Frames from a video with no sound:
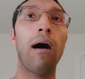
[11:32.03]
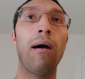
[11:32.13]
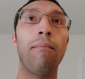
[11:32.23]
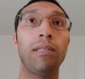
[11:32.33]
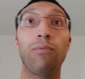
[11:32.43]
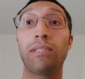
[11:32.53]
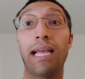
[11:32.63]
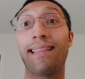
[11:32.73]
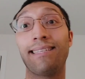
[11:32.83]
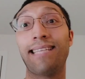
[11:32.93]
But she would say,
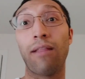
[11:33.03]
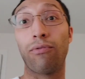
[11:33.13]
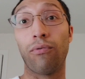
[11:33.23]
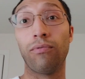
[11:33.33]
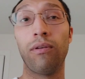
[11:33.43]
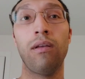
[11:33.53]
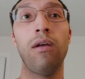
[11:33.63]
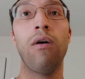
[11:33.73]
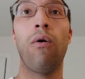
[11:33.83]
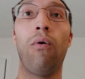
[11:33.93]
get the santo.
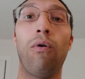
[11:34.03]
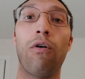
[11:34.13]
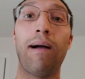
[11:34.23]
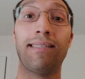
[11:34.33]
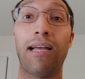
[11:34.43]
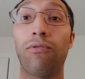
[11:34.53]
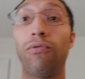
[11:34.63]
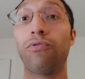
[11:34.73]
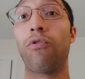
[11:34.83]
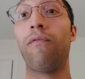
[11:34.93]
Or my
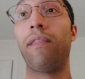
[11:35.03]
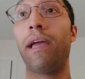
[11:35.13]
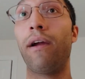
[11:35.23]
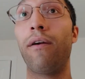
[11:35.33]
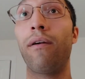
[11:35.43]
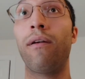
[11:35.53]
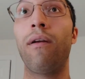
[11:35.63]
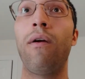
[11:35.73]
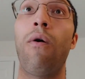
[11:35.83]
santos are over there.